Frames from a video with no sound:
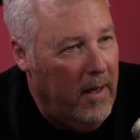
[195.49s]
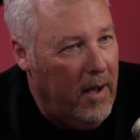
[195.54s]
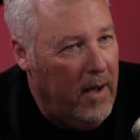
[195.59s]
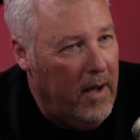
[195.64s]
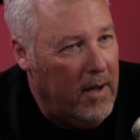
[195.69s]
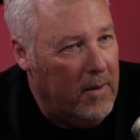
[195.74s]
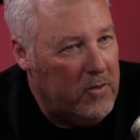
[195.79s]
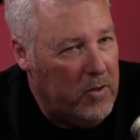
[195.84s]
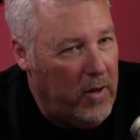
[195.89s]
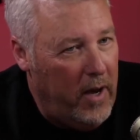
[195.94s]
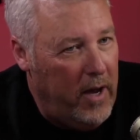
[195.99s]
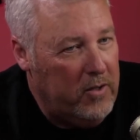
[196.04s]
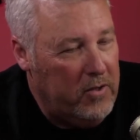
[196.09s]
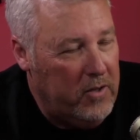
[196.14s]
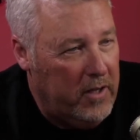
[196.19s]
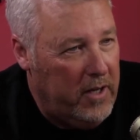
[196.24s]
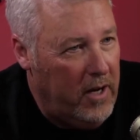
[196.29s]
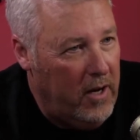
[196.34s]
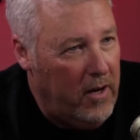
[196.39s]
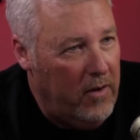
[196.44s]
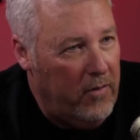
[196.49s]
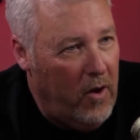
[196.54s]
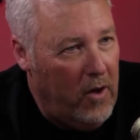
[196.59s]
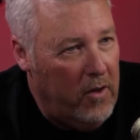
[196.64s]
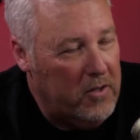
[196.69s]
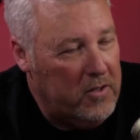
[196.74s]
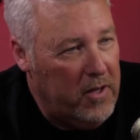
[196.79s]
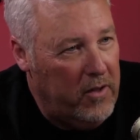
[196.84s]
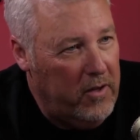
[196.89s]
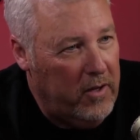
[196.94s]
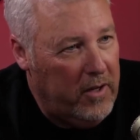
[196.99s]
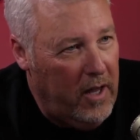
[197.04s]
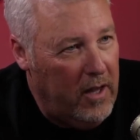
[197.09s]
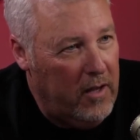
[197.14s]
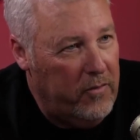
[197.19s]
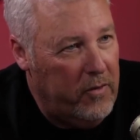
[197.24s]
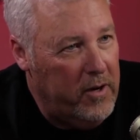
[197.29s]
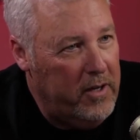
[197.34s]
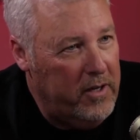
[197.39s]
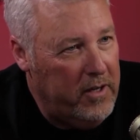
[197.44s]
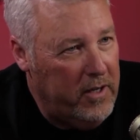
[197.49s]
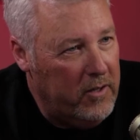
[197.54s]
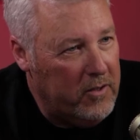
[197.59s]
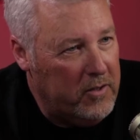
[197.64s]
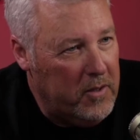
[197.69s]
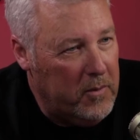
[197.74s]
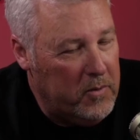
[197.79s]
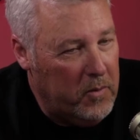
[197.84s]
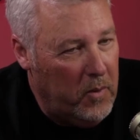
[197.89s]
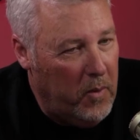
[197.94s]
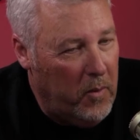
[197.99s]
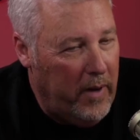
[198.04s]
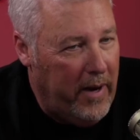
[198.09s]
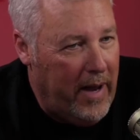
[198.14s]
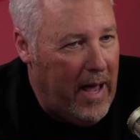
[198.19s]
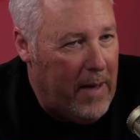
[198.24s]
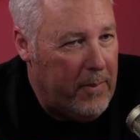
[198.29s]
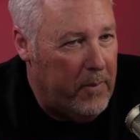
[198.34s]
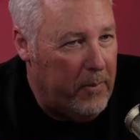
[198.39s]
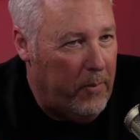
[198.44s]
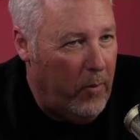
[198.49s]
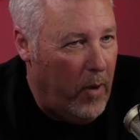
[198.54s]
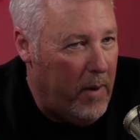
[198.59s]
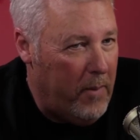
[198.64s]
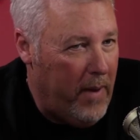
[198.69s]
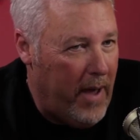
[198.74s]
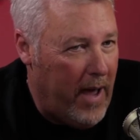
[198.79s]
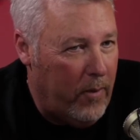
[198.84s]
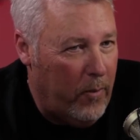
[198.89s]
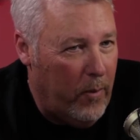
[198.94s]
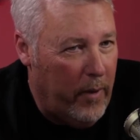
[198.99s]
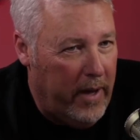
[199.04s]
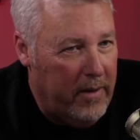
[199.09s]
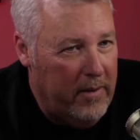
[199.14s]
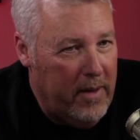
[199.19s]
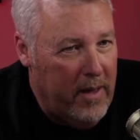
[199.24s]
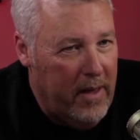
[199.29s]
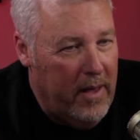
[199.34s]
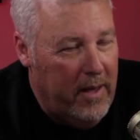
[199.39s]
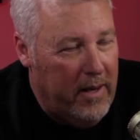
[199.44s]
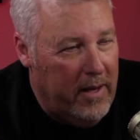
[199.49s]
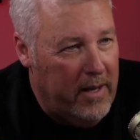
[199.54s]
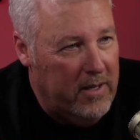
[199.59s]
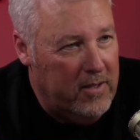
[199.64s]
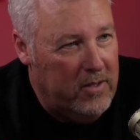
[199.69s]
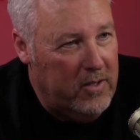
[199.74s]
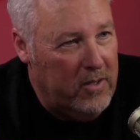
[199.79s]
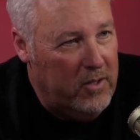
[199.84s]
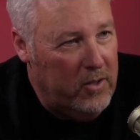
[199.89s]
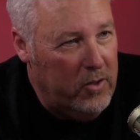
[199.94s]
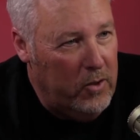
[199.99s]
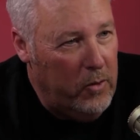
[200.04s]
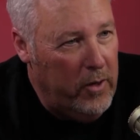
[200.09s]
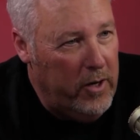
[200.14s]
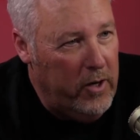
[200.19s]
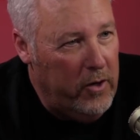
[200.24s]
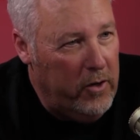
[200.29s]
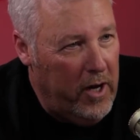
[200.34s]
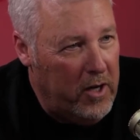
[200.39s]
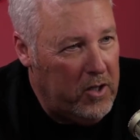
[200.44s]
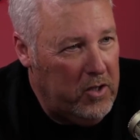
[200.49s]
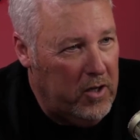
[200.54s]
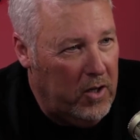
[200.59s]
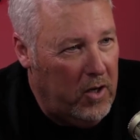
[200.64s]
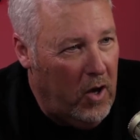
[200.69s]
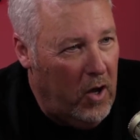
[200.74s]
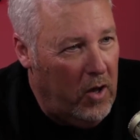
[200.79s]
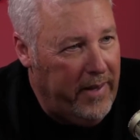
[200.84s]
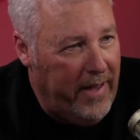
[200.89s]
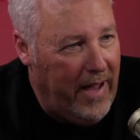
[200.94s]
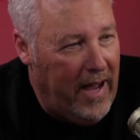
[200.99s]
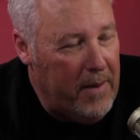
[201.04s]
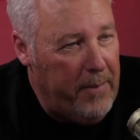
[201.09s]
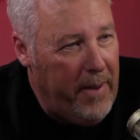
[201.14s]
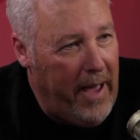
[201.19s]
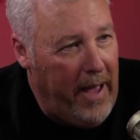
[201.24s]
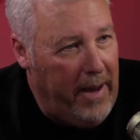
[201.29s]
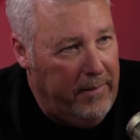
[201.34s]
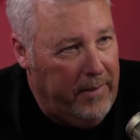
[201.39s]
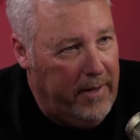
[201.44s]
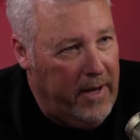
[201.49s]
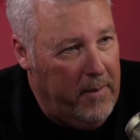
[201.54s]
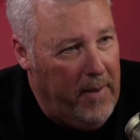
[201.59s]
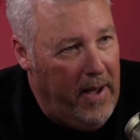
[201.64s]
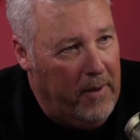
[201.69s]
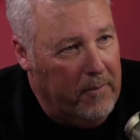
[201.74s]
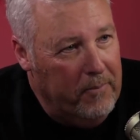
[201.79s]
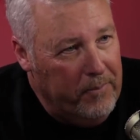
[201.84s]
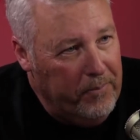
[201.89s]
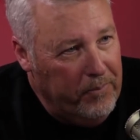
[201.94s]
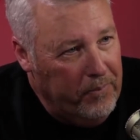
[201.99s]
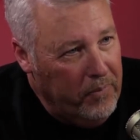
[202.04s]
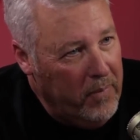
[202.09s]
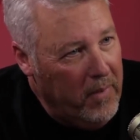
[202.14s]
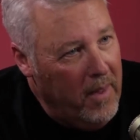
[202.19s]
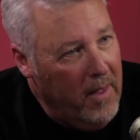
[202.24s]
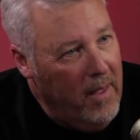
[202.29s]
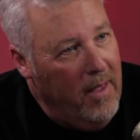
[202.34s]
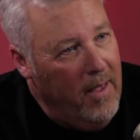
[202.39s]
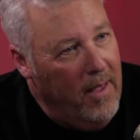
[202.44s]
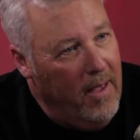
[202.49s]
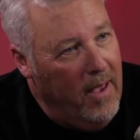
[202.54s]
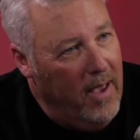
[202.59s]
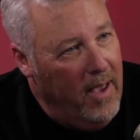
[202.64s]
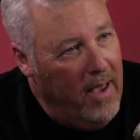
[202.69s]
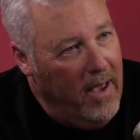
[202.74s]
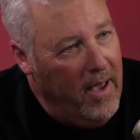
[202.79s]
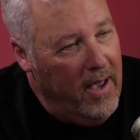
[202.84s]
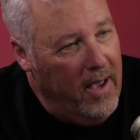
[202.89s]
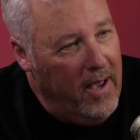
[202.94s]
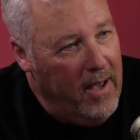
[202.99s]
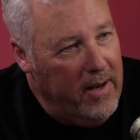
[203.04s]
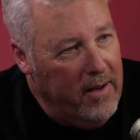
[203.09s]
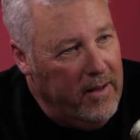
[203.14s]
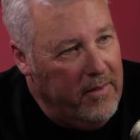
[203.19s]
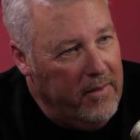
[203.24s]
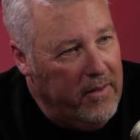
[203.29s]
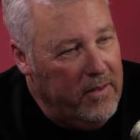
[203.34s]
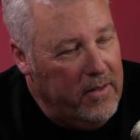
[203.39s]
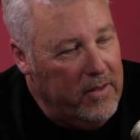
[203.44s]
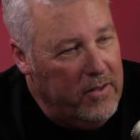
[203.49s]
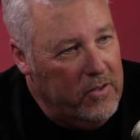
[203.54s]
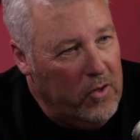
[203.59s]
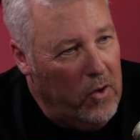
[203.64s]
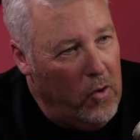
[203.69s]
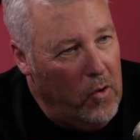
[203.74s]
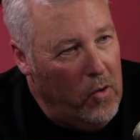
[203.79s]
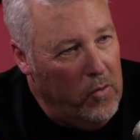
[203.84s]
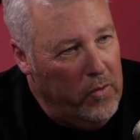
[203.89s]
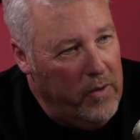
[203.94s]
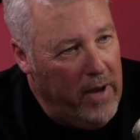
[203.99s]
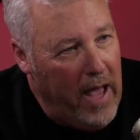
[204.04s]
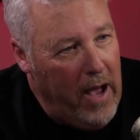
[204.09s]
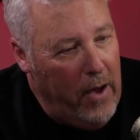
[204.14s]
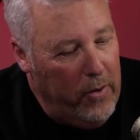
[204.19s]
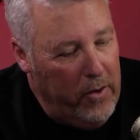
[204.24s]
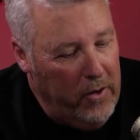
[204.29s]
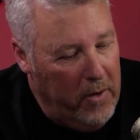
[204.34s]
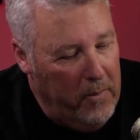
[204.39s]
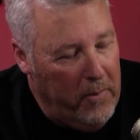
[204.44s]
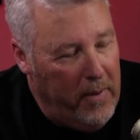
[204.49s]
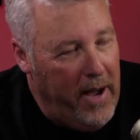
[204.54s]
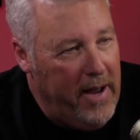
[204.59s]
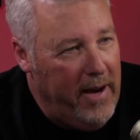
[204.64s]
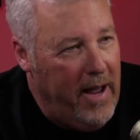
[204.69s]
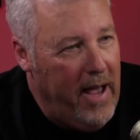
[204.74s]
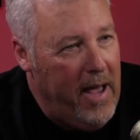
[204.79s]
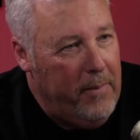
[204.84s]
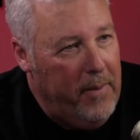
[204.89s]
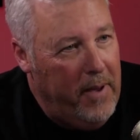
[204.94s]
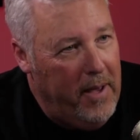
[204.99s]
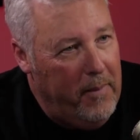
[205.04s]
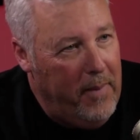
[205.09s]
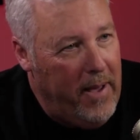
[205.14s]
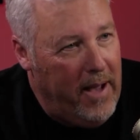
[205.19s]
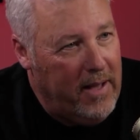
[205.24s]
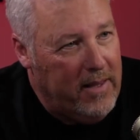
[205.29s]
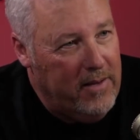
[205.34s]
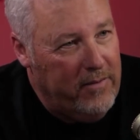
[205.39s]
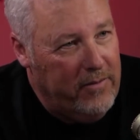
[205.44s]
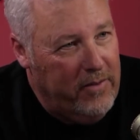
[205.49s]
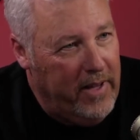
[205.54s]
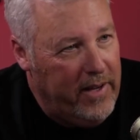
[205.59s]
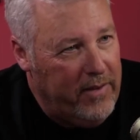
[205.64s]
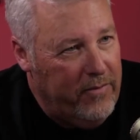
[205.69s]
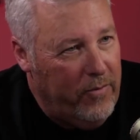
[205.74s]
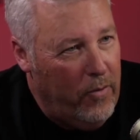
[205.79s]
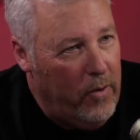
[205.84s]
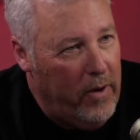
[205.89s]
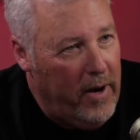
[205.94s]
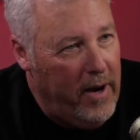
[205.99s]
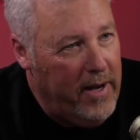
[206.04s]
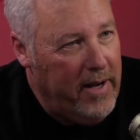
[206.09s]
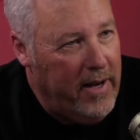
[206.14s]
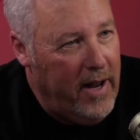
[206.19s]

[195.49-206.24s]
So I took care of all the Southern California dealerships. Well, what happened way back when is there's a new introduction called the iPad came out. And so now you could buy an iPad back then for like $499,